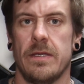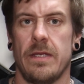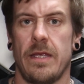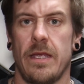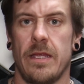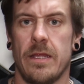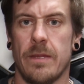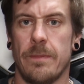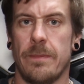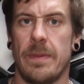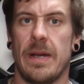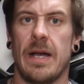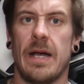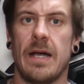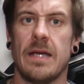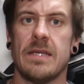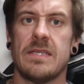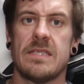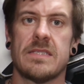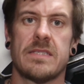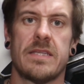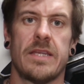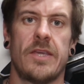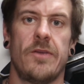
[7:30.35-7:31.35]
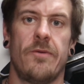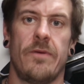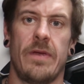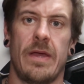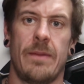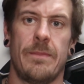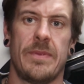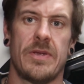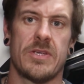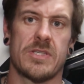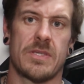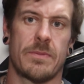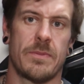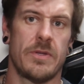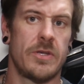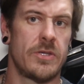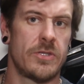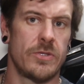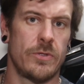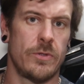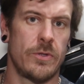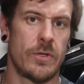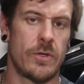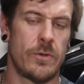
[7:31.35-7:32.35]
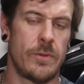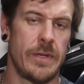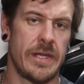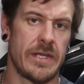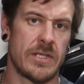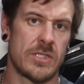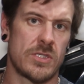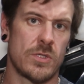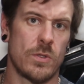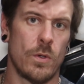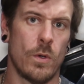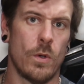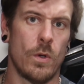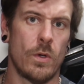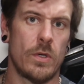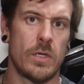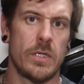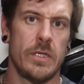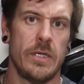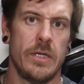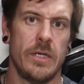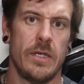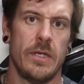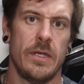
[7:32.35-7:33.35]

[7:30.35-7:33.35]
in the past, stick around because I'm going to do a quick talk